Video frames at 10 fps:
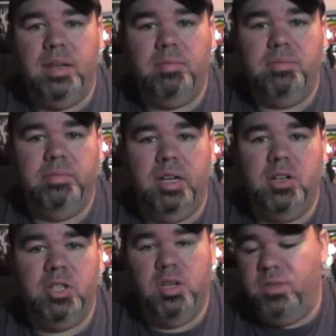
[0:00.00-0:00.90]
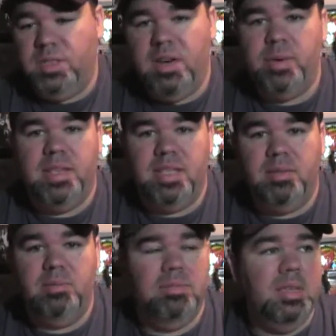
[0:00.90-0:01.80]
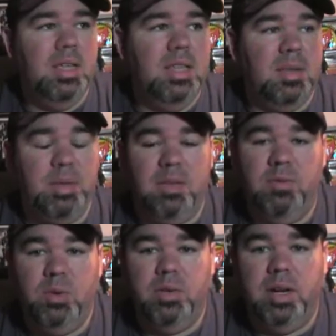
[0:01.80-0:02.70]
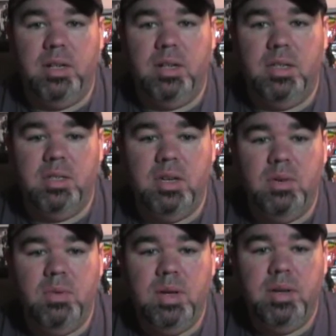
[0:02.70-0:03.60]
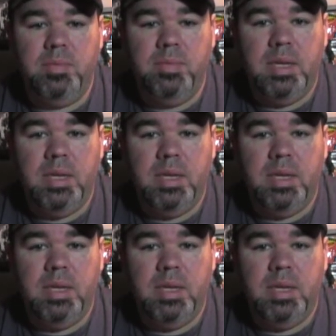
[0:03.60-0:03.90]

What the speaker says: I'm not going to show you. Everybody's seen the Pink Floyd record. So,